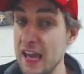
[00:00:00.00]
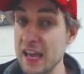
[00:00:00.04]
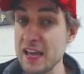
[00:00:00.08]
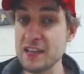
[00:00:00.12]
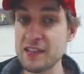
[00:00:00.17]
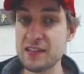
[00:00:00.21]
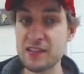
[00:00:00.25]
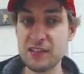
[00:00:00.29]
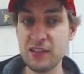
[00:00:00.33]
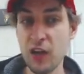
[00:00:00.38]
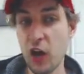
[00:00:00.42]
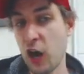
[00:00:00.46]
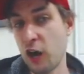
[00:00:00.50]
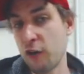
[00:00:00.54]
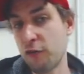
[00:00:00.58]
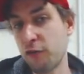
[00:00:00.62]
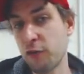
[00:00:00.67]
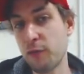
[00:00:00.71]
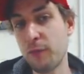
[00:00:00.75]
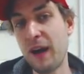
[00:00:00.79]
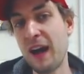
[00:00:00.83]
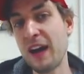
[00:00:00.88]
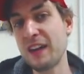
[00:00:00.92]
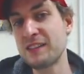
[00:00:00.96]
He is
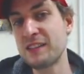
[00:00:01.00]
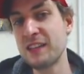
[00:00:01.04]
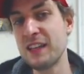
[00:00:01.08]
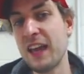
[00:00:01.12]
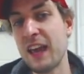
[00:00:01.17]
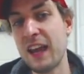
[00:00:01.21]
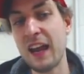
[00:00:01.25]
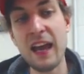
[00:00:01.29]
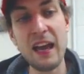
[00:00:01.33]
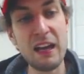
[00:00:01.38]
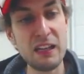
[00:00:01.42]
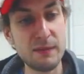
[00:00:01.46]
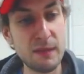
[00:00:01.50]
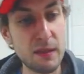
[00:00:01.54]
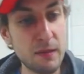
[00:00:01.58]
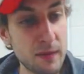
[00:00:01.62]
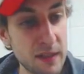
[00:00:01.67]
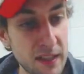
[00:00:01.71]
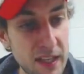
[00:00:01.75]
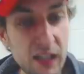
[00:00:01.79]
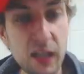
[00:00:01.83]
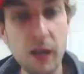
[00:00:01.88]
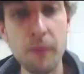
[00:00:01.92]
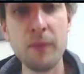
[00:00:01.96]
Scarf with Moxie, and I
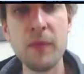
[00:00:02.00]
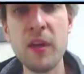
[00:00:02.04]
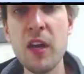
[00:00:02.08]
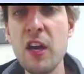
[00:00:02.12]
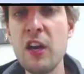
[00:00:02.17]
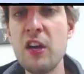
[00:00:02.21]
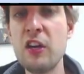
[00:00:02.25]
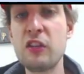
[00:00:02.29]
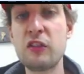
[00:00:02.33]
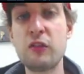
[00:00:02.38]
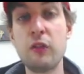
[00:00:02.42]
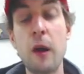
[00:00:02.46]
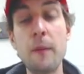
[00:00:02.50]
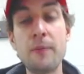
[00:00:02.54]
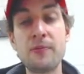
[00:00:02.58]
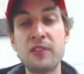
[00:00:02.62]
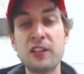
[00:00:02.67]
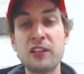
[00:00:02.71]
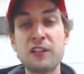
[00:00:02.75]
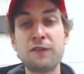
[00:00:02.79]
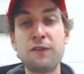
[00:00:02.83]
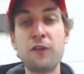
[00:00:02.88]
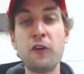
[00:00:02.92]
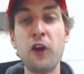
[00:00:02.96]
outspeed him and kill him.
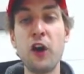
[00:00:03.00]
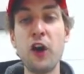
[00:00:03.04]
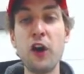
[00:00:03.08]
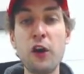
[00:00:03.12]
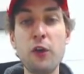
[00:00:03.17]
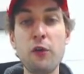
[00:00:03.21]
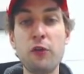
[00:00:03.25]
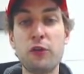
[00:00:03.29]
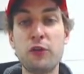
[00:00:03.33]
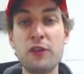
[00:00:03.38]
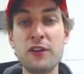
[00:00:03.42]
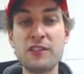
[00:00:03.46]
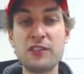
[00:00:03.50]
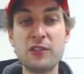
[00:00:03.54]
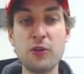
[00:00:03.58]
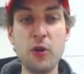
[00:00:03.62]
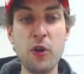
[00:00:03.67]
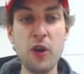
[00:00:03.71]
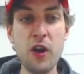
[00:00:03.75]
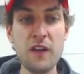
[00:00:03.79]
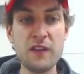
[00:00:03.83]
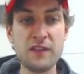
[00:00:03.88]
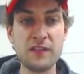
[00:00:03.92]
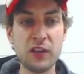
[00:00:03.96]
So up 6-4 early with
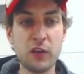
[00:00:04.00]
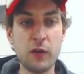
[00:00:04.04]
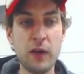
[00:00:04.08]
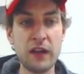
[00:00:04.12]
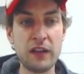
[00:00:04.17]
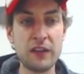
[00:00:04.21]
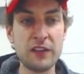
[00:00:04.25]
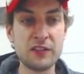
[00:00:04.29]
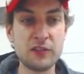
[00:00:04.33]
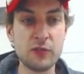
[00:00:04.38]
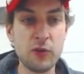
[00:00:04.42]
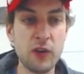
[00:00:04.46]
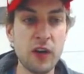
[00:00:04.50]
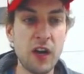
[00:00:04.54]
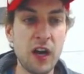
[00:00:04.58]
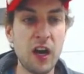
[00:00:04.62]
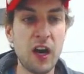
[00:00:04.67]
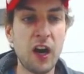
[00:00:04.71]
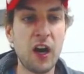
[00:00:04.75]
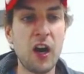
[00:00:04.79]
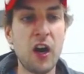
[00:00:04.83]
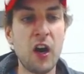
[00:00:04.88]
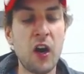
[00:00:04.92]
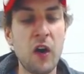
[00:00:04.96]
Gliscor. This is a great
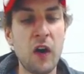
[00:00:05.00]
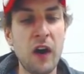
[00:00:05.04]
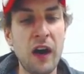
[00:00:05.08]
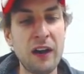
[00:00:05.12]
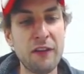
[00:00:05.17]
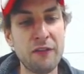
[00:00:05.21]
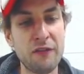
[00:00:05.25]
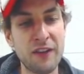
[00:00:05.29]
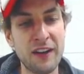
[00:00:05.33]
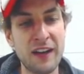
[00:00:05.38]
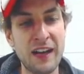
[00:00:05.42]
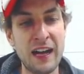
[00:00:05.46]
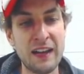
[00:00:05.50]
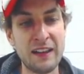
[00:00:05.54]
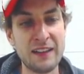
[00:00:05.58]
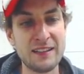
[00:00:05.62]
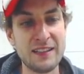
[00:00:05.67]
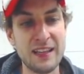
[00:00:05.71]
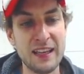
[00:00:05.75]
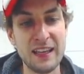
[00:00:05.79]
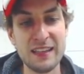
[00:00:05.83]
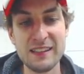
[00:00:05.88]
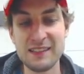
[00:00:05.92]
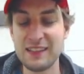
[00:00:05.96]
Gliscor. Oh, I
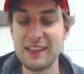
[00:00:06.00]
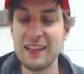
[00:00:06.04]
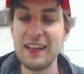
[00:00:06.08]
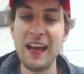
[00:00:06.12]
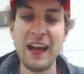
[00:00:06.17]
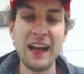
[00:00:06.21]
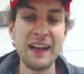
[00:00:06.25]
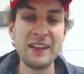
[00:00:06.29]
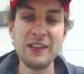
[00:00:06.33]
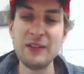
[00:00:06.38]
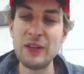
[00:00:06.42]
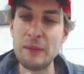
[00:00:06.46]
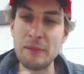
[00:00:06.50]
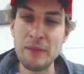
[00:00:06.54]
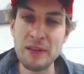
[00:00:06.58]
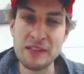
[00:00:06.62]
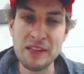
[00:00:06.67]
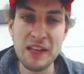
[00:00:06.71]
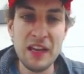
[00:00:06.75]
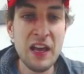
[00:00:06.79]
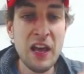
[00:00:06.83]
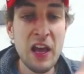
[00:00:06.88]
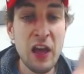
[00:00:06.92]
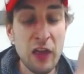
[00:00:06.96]
forgot his hate. See, I
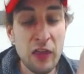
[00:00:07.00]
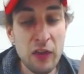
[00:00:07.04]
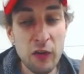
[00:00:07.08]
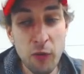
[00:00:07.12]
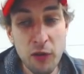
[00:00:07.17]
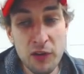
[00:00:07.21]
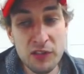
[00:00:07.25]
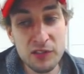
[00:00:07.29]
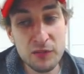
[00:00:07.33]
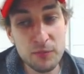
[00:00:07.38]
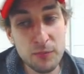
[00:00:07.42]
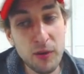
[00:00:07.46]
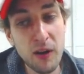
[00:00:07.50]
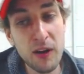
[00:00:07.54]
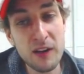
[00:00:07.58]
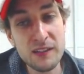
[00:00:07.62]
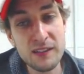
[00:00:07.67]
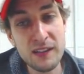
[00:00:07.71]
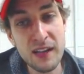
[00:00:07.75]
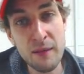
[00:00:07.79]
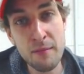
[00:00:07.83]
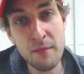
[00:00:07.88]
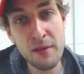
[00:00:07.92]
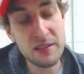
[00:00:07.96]
knew I missed. There were
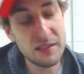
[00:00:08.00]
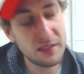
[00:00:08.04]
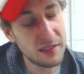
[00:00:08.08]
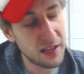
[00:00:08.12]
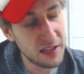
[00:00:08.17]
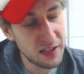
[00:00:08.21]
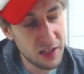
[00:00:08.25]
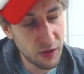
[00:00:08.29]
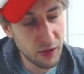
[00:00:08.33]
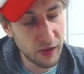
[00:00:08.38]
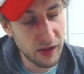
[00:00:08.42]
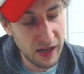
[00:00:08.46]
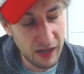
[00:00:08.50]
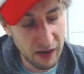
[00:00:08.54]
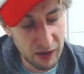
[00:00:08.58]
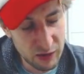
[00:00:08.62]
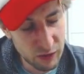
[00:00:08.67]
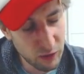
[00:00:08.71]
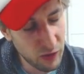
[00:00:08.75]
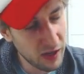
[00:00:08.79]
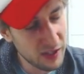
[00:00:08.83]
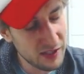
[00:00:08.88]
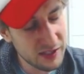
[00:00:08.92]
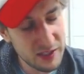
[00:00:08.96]
some parts that I missed. I knew
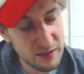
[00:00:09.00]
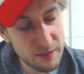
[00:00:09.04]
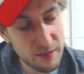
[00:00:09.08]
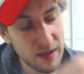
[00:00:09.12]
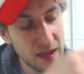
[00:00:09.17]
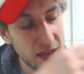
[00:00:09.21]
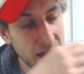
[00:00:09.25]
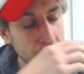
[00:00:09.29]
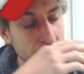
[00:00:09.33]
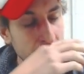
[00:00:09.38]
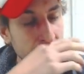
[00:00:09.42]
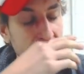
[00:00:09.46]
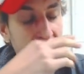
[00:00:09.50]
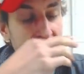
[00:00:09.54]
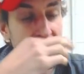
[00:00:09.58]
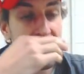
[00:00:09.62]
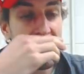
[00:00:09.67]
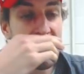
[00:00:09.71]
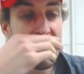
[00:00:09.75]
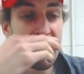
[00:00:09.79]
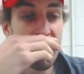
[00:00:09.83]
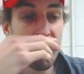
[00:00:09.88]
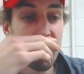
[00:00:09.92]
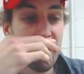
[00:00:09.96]
it. I was watching it back,
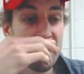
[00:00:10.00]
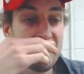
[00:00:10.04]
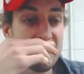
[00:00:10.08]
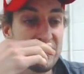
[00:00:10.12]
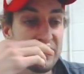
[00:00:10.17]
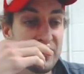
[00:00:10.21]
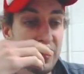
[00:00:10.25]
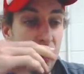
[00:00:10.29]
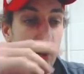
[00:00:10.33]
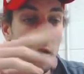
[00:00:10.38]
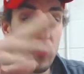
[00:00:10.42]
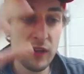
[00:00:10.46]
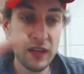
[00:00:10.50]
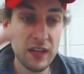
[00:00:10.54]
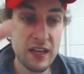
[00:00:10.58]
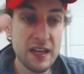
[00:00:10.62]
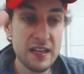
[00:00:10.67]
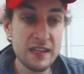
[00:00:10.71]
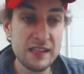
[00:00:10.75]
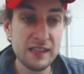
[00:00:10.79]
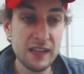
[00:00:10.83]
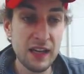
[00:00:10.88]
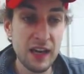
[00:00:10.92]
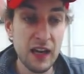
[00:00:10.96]
but it wasn't.
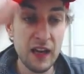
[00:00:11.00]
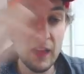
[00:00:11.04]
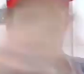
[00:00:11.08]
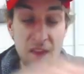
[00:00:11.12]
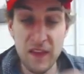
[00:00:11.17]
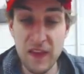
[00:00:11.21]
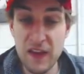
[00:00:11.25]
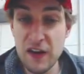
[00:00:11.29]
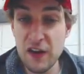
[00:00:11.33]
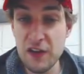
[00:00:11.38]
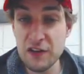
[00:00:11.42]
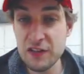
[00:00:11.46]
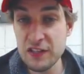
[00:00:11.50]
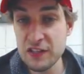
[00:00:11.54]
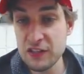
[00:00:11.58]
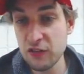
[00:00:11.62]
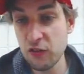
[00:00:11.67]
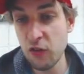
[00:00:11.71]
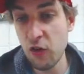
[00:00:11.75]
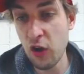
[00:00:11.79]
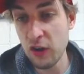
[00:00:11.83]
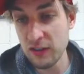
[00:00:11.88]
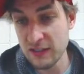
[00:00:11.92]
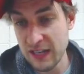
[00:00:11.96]
So he's
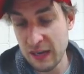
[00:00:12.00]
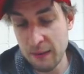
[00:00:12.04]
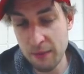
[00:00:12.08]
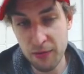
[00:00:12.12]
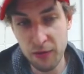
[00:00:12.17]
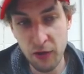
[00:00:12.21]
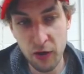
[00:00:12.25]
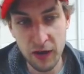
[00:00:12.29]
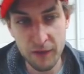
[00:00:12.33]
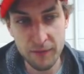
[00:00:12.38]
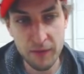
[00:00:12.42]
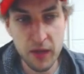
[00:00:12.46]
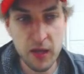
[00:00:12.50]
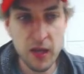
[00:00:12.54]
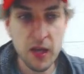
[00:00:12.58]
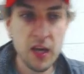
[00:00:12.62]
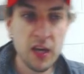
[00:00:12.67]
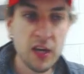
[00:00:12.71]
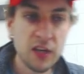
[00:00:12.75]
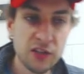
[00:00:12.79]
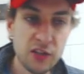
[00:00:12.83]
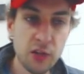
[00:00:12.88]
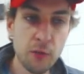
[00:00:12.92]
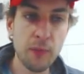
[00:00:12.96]
here's his long-time thought.
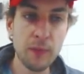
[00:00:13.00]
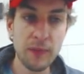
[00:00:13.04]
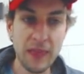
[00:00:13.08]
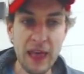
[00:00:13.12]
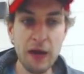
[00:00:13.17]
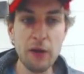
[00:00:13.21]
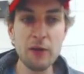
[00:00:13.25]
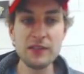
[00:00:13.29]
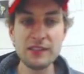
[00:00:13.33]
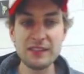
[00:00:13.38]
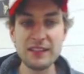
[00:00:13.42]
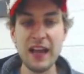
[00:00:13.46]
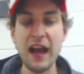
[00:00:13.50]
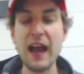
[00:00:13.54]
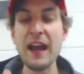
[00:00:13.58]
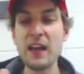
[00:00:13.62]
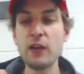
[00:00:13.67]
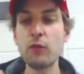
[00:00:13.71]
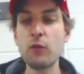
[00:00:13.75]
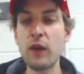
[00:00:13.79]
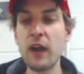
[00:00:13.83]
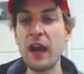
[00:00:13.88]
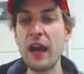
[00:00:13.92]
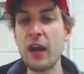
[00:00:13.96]
So, but that
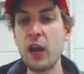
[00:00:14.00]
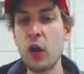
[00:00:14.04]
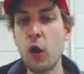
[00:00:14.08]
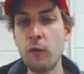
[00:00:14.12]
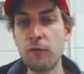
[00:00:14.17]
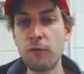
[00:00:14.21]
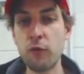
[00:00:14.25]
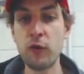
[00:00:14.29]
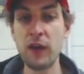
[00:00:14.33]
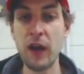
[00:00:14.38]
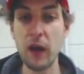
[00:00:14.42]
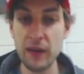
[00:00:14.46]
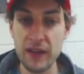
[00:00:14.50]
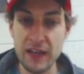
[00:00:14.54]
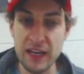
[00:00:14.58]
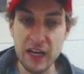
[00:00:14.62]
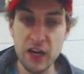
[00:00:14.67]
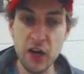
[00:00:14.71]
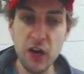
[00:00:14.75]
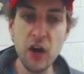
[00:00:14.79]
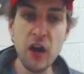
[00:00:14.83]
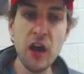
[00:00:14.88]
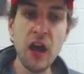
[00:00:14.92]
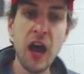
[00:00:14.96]
was kind of what I had hoped for.
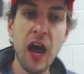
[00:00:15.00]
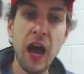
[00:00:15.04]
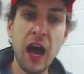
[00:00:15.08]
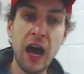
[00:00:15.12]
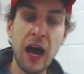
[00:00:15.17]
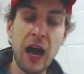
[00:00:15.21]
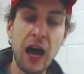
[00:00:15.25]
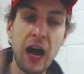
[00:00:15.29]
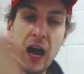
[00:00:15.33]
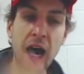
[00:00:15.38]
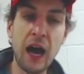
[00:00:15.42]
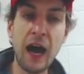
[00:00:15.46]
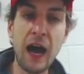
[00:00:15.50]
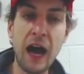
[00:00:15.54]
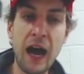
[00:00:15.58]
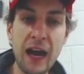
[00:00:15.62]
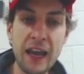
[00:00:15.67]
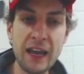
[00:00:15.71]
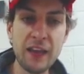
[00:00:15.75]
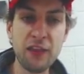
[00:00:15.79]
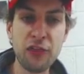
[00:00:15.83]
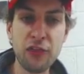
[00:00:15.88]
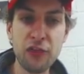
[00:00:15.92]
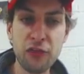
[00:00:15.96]
Now here,
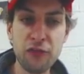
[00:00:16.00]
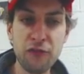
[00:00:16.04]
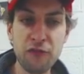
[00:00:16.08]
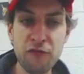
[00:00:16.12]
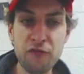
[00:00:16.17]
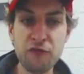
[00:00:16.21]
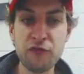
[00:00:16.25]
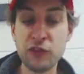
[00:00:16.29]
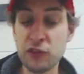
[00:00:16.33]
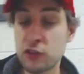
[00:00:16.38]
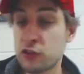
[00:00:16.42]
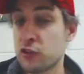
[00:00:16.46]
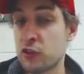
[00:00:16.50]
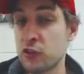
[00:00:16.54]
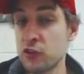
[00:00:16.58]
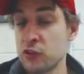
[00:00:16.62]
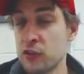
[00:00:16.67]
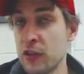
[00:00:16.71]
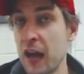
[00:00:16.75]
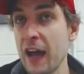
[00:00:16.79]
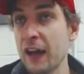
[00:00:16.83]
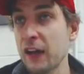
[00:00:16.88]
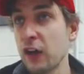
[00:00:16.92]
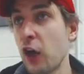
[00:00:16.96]
I
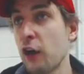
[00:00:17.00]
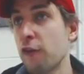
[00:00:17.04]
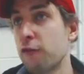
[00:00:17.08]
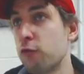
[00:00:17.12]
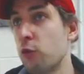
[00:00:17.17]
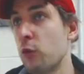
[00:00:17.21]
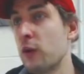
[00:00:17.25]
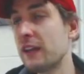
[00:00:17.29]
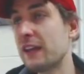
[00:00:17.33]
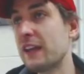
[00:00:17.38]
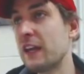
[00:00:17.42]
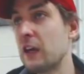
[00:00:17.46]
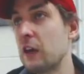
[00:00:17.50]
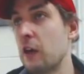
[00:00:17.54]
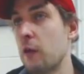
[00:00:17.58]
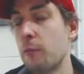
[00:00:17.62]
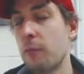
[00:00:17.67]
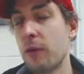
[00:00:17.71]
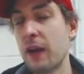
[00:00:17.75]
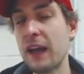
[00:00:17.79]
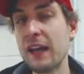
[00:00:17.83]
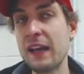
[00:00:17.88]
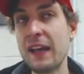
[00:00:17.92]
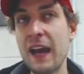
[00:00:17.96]
knock off would
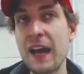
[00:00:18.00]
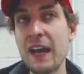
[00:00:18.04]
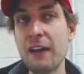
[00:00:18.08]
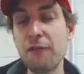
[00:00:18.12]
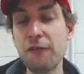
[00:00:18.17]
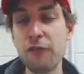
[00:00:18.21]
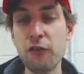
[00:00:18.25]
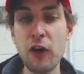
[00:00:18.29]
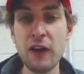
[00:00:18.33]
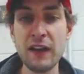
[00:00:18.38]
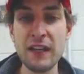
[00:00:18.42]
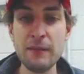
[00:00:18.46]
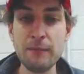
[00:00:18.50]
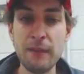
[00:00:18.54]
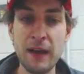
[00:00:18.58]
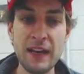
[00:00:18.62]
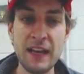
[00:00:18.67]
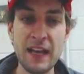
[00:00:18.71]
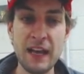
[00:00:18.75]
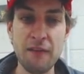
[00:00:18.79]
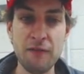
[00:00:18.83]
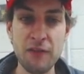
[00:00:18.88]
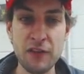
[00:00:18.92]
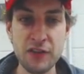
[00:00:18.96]
kill him, but I kind of
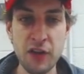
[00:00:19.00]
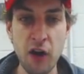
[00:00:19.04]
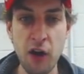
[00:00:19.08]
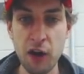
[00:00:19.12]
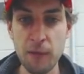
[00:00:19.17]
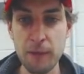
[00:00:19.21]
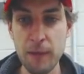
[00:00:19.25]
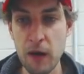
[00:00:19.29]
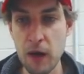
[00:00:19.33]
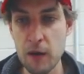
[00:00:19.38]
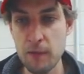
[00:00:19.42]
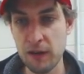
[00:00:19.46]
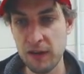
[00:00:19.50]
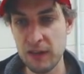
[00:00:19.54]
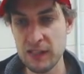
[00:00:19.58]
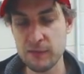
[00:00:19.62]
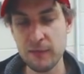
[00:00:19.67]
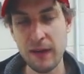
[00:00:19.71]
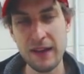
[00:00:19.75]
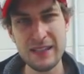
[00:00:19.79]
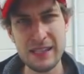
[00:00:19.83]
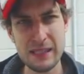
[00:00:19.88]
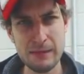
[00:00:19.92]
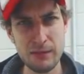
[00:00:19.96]
thought he might have the Dark
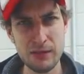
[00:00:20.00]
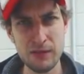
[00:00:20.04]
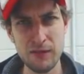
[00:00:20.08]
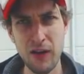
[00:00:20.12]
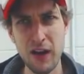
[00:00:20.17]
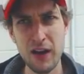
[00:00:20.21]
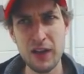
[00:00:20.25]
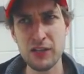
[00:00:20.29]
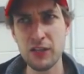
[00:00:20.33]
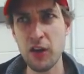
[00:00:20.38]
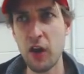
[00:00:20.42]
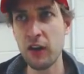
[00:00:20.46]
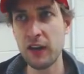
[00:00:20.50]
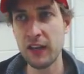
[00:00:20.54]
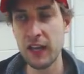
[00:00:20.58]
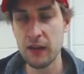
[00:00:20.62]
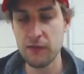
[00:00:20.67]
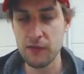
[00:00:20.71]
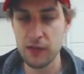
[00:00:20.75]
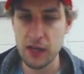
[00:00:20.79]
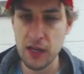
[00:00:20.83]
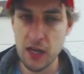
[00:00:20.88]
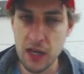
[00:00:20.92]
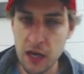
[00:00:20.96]
Berry because my team is very
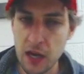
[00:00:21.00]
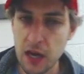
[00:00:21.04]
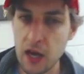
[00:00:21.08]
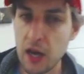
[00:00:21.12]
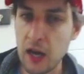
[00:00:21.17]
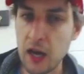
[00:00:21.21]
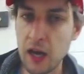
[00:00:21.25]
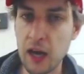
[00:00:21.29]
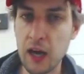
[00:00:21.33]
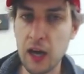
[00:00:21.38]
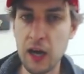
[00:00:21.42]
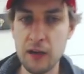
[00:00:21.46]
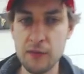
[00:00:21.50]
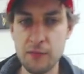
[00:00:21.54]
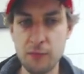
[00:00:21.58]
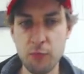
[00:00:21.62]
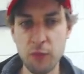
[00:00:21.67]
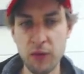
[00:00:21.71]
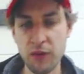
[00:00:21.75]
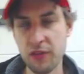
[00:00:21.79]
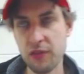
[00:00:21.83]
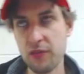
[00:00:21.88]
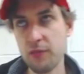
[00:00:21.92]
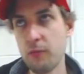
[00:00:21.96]
dark heavy,
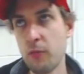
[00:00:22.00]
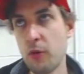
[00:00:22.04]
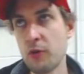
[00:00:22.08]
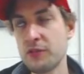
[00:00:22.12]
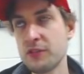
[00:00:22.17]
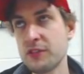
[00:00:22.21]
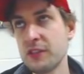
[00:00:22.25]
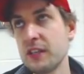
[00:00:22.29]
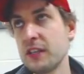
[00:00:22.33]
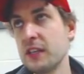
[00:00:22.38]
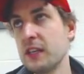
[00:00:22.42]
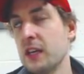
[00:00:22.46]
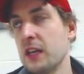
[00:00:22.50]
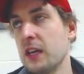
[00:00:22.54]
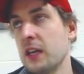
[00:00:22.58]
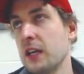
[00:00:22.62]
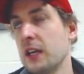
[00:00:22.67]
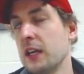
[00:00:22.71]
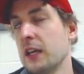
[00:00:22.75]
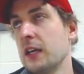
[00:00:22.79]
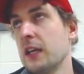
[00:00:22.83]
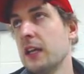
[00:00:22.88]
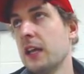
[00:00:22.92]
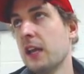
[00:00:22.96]
with mostly,
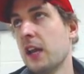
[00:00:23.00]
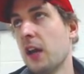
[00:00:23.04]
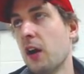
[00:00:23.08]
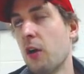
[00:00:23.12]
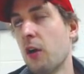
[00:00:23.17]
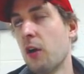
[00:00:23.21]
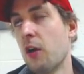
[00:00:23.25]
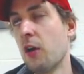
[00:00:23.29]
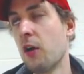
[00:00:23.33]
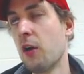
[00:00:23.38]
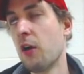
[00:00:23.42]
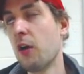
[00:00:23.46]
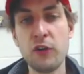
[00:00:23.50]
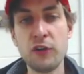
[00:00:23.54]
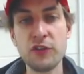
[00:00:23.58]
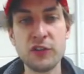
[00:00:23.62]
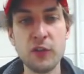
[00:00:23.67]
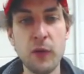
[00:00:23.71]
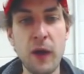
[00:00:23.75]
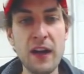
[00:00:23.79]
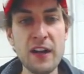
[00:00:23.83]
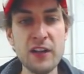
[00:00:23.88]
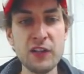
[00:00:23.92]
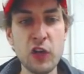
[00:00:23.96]
you know,
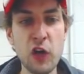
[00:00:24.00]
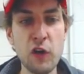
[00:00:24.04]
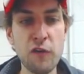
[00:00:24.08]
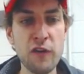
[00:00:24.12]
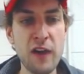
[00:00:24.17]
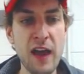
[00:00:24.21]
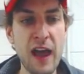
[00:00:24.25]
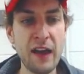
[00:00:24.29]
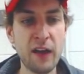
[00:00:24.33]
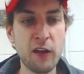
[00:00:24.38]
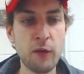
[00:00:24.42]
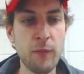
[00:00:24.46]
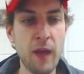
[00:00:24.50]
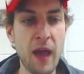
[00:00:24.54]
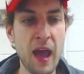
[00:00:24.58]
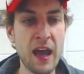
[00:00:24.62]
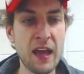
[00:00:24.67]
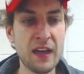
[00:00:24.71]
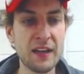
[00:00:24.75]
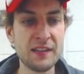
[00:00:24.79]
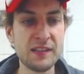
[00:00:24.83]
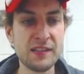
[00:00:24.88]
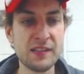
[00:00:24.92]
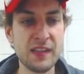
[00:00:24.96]
Weevil. So I just go for an
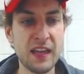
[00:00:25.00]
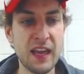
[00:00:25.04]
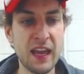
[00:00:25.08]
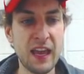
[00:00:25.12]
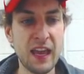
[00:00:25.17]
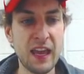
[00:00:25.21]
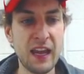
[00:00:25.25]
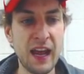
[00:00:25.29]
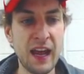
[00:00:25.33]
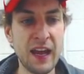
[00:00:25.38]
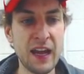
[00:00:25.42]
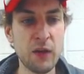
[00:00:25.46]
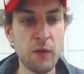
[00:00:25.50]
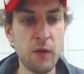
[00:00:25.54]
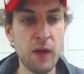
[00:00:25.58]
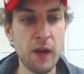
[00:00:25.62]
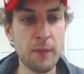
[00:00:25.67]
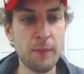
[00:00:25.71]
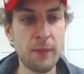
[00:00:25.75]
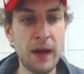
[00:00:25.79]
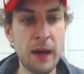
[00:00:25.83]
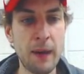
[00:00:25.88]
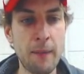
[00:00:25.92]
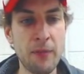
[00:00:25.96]
Acrobatics, and I
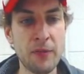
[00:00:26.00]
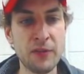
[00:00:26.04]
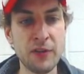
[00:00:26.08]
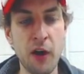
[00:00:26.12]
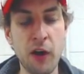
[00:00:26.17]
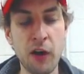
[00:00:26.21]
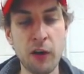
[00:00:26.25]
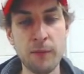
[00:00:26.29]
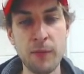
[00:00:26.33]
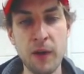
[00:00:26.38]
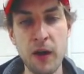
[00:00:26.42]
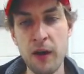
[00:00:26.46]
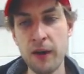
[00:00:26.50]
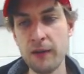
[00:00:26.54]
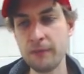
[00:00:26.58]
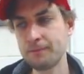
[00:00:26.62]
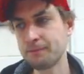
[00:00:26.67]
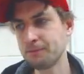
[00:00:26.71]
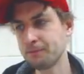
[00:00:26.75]
didn't want to pop the Dark